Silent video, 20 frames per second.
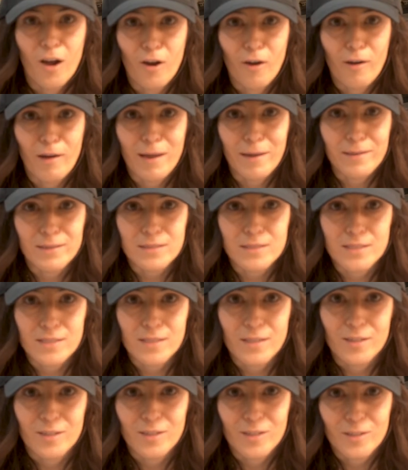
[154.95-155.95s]
All right,
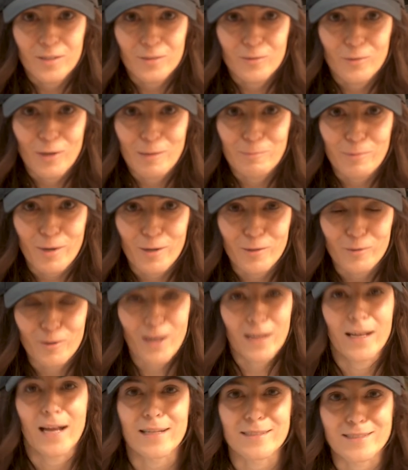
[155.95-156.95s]
Grandpa
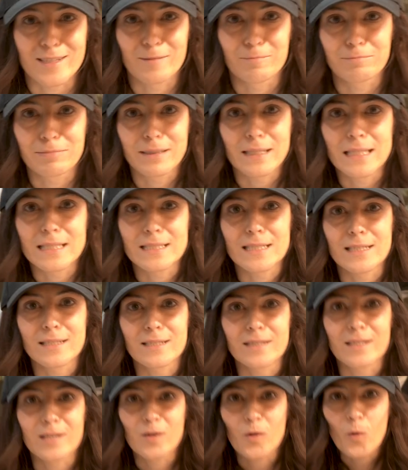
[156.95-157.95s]
Greg has completed
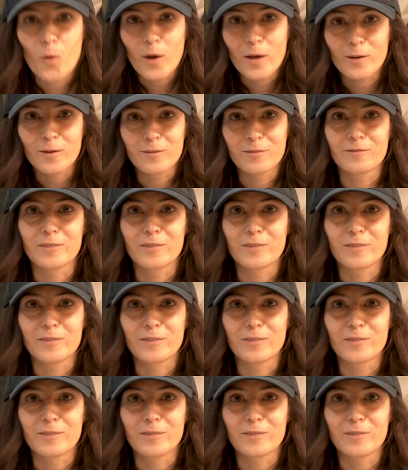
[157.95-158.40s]
the oil